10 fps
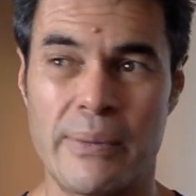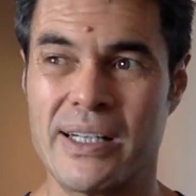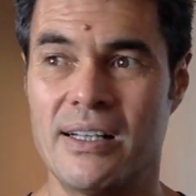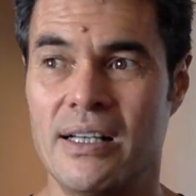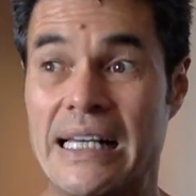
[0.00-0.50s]
I
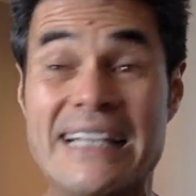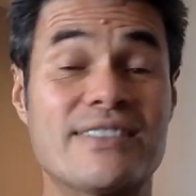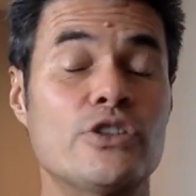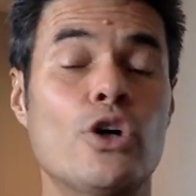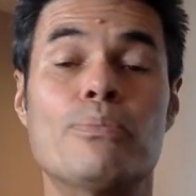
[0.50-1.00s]
mean,
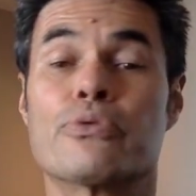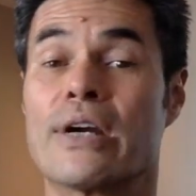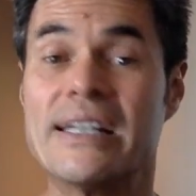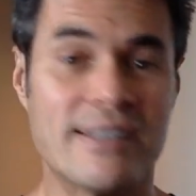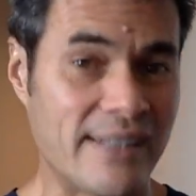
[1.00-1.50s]
it's a
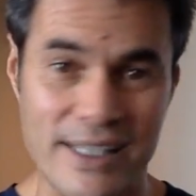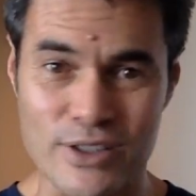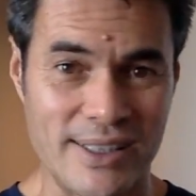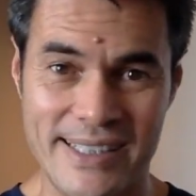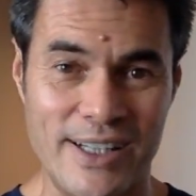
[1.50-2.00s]
no-brainer that that's
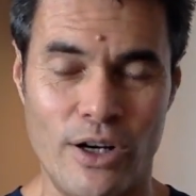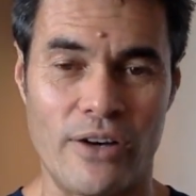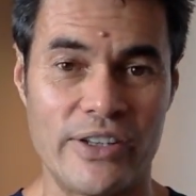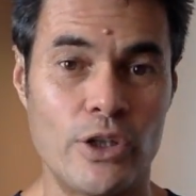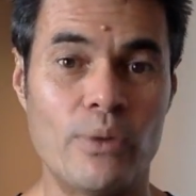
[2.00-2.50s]
going to take
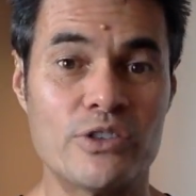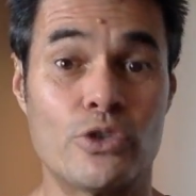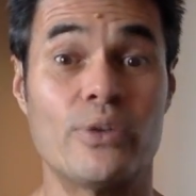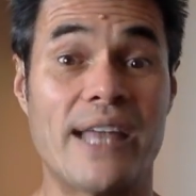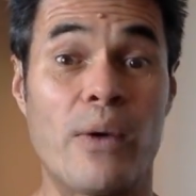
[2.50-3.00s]
off, and no one's
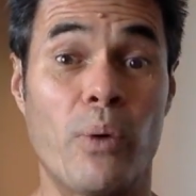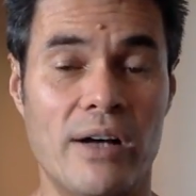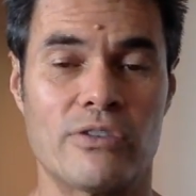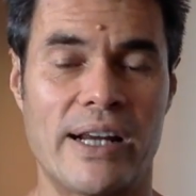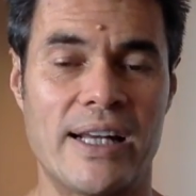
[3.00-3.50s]
doing that
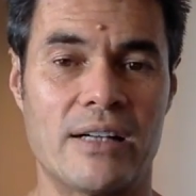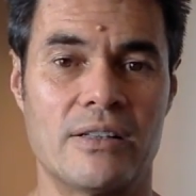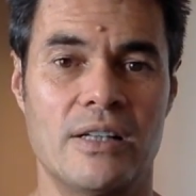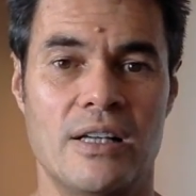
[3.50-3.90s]
well right now.